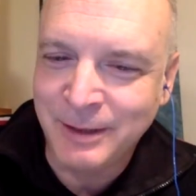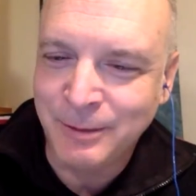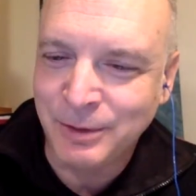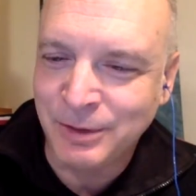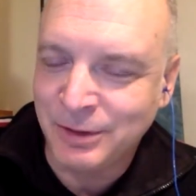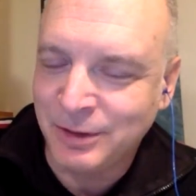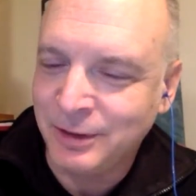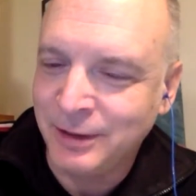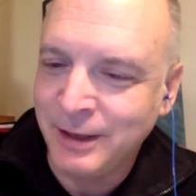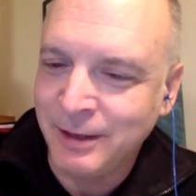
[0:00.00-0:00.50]
It
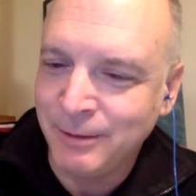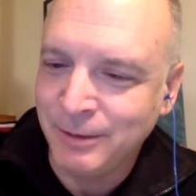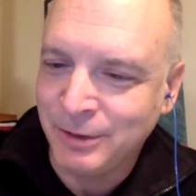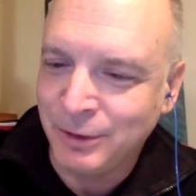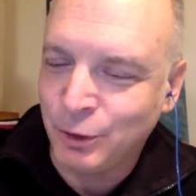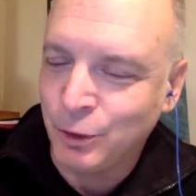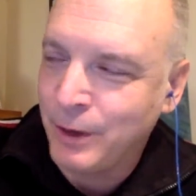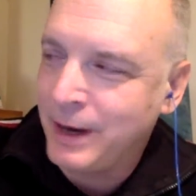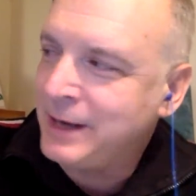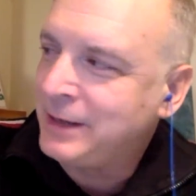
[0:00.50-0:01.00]
was. It was
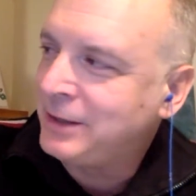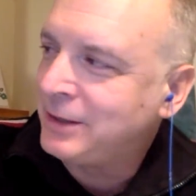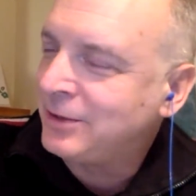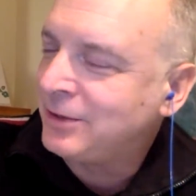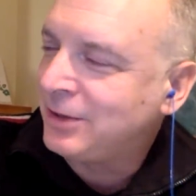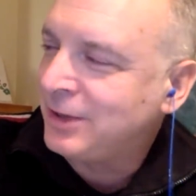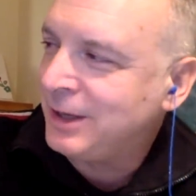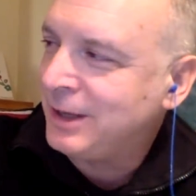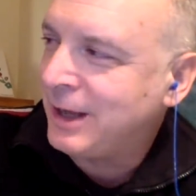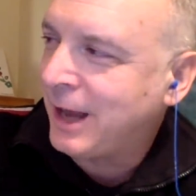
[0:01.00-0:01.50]
great to
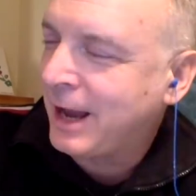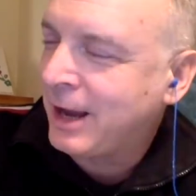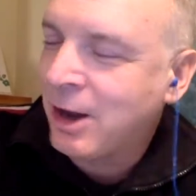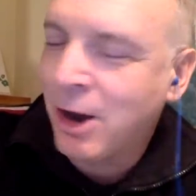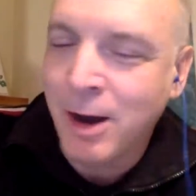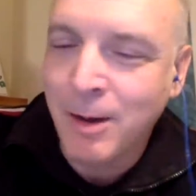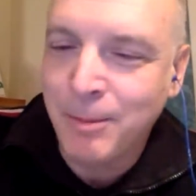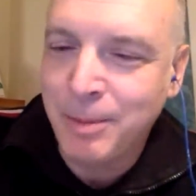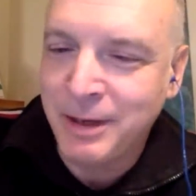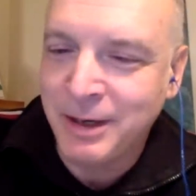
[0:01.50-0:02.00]
see a
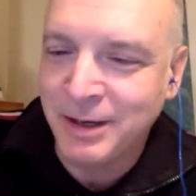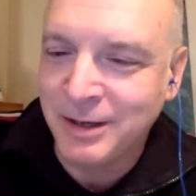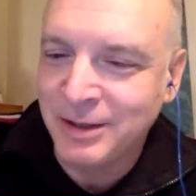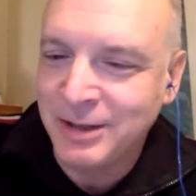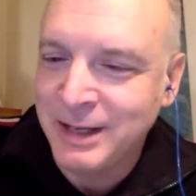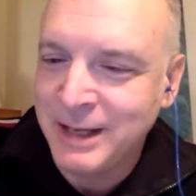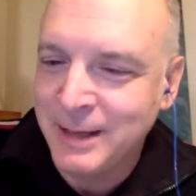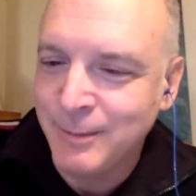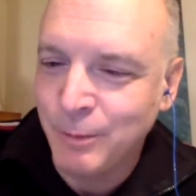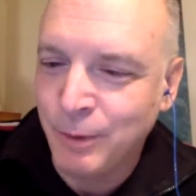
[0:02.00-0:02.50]
competent
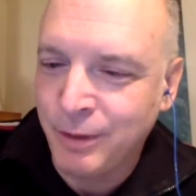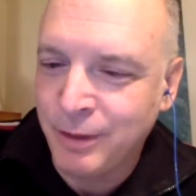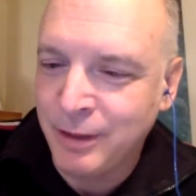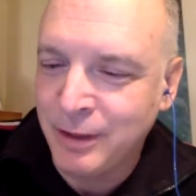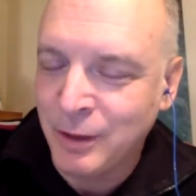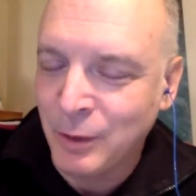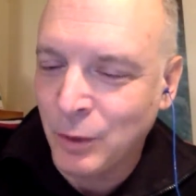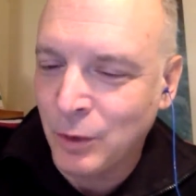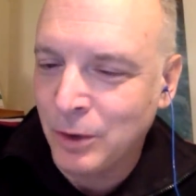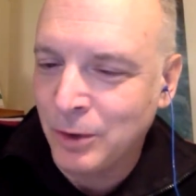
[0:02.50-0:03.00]
team
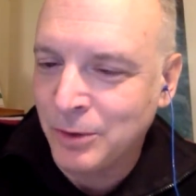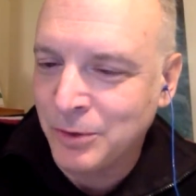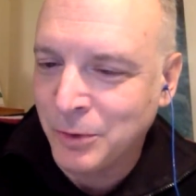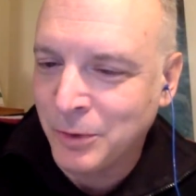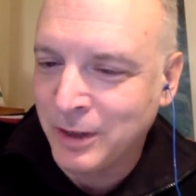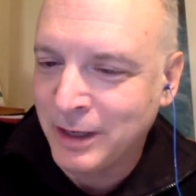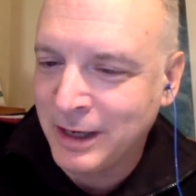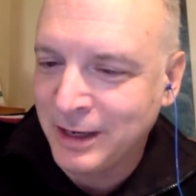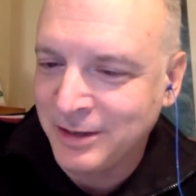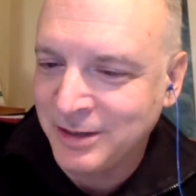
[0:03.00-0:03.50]
within the Oilers
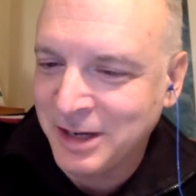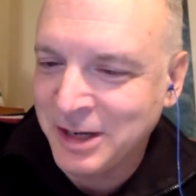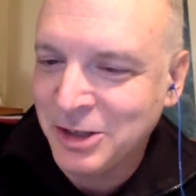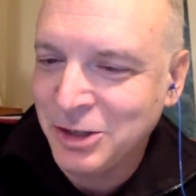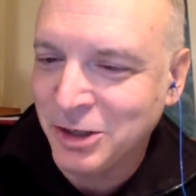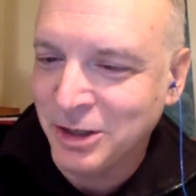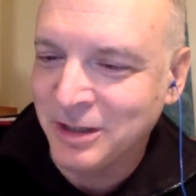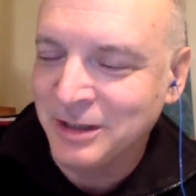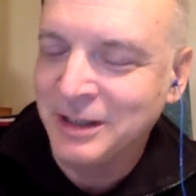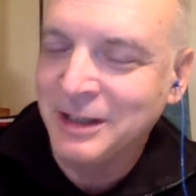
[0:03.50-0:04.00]

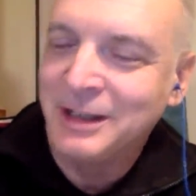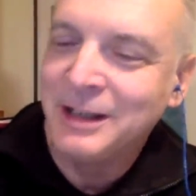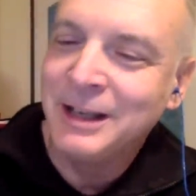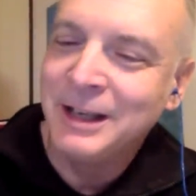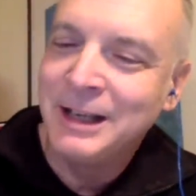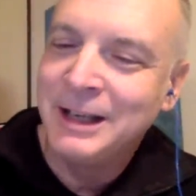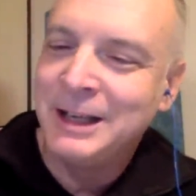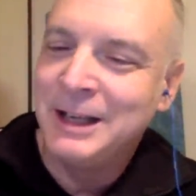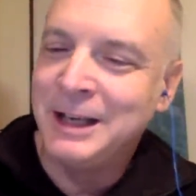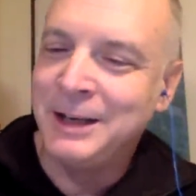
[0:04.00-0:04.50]
organization,
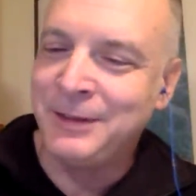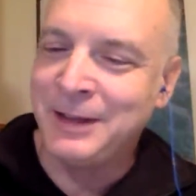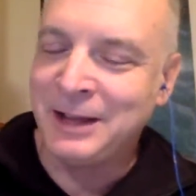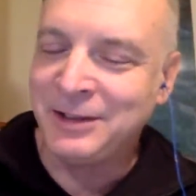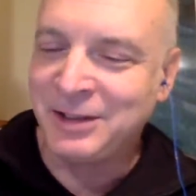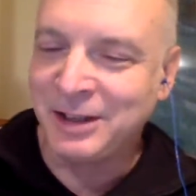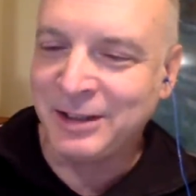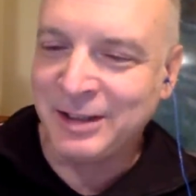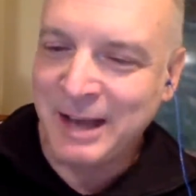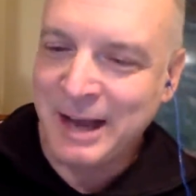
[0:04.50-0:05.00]
and
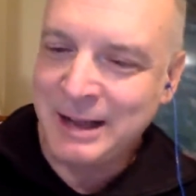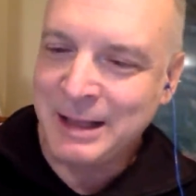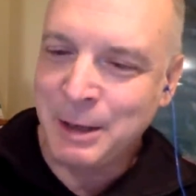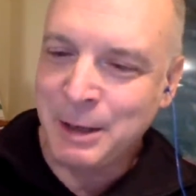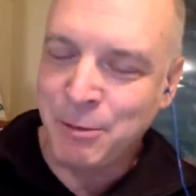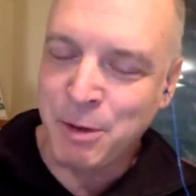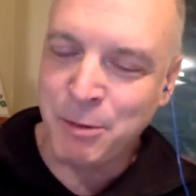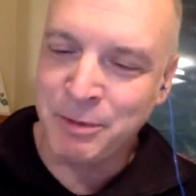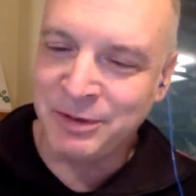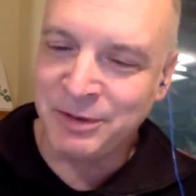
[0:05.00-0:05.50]
that's exactly
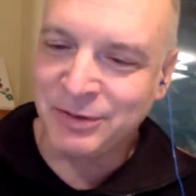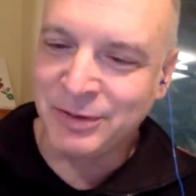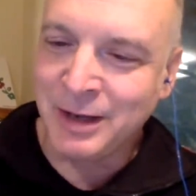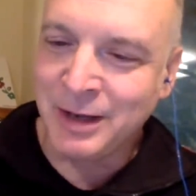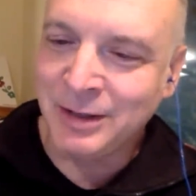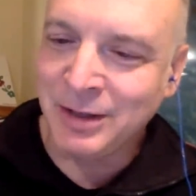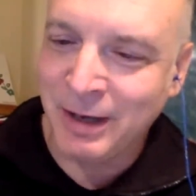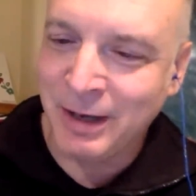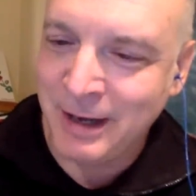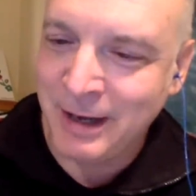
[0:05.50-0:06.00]
what we saw
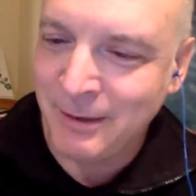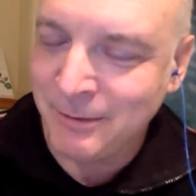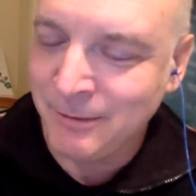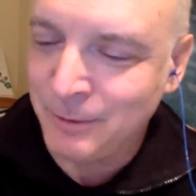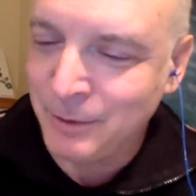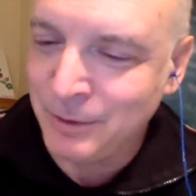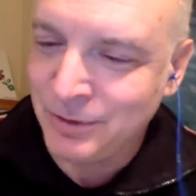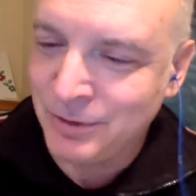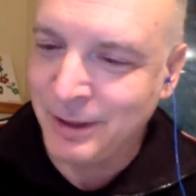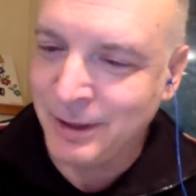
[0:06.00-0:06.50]
tonight.
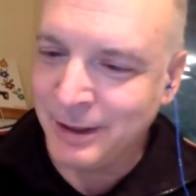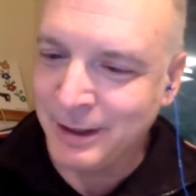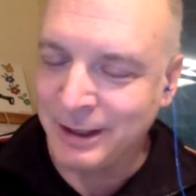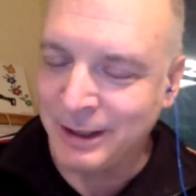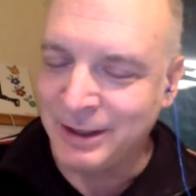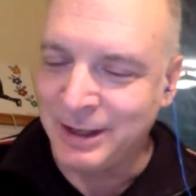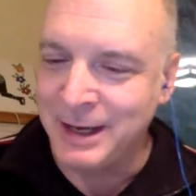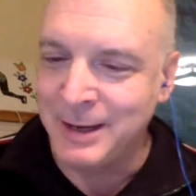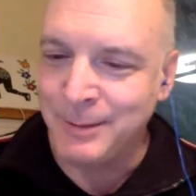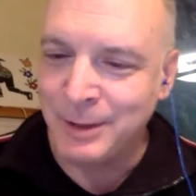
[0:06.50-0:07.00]
Was a, mm-hmm.
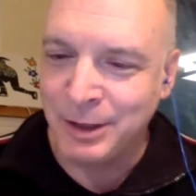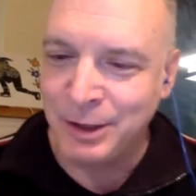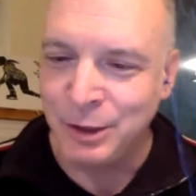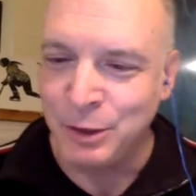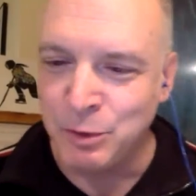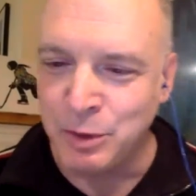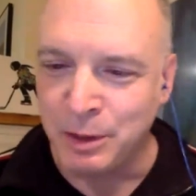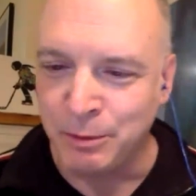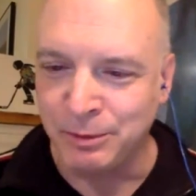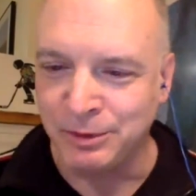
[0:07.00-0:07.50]
a team that
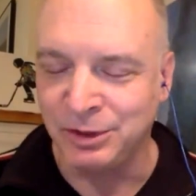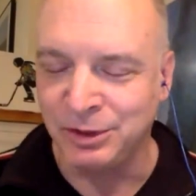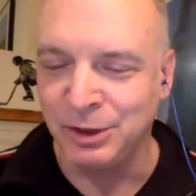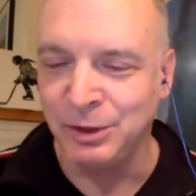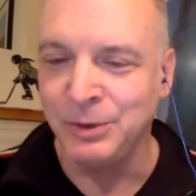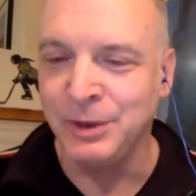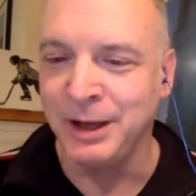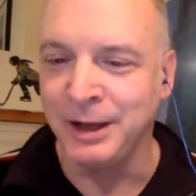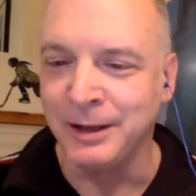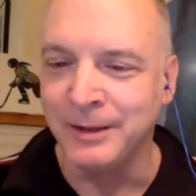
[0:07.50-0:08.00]
knew what it was
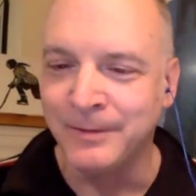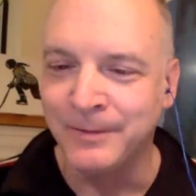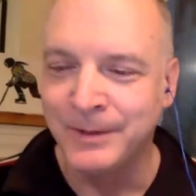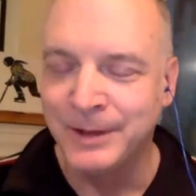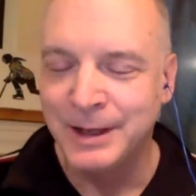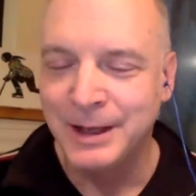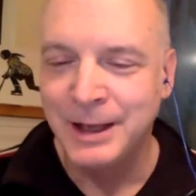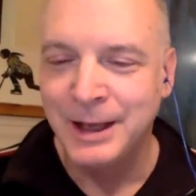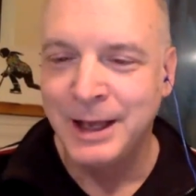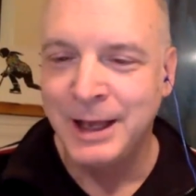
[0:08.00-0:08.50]
doing
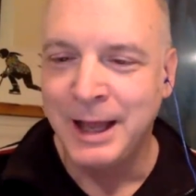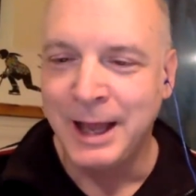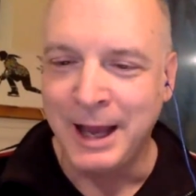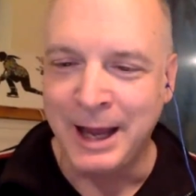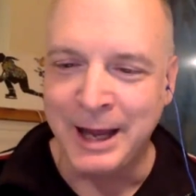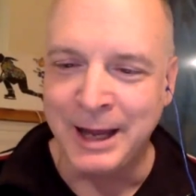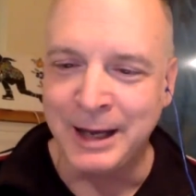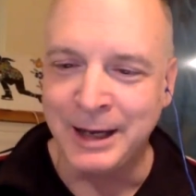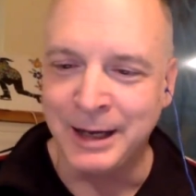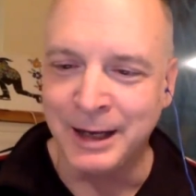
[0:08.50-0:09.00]
Mm-hmm.
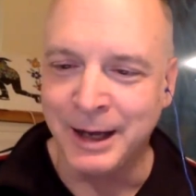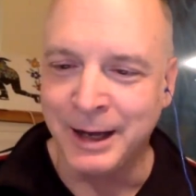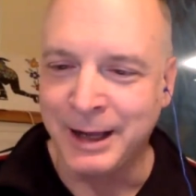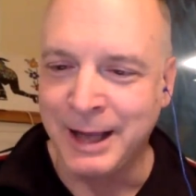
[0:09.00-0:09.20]
and uh,